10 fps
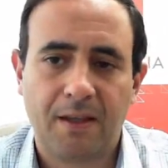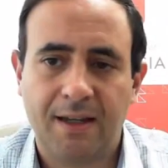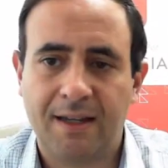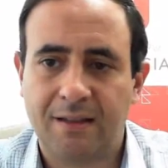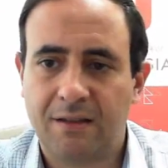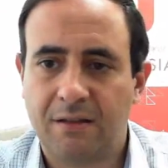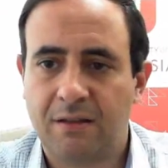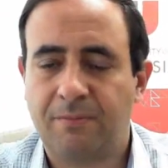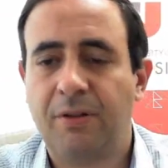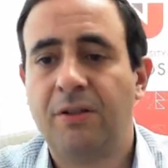And
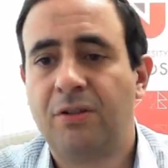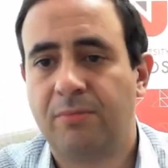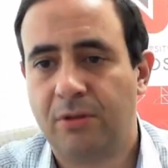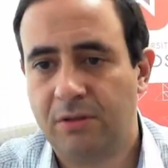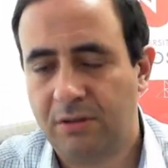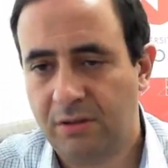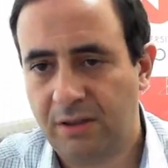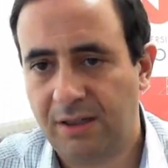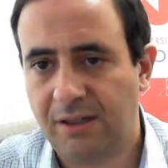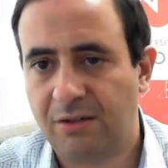the principle
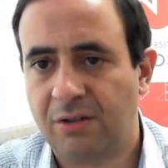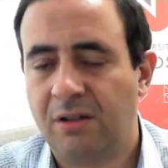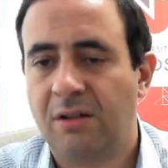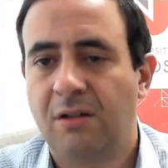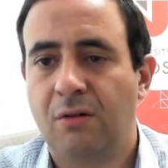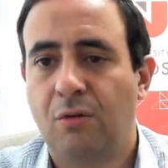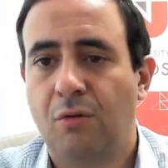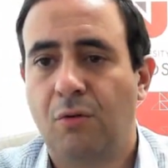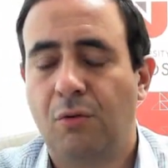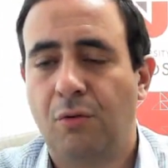is,
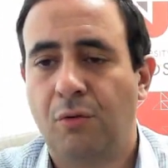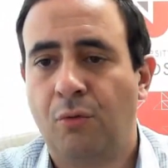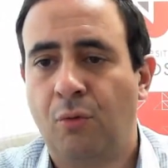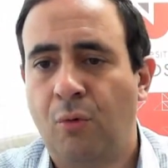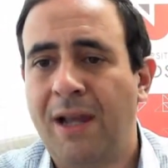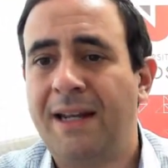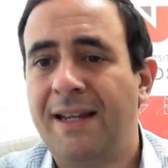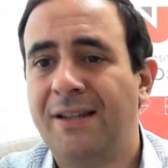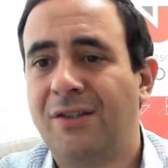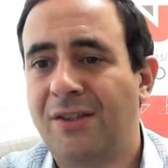when
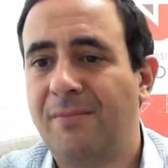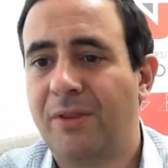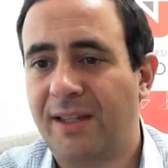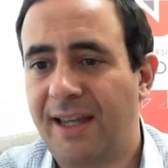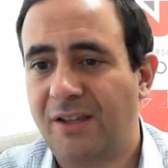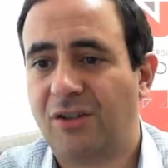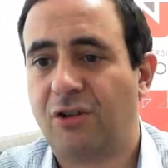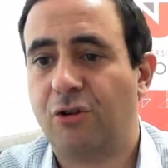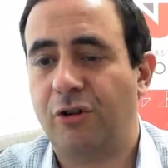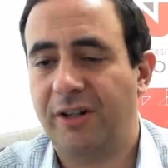is something a
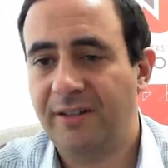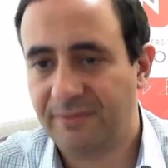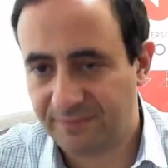security?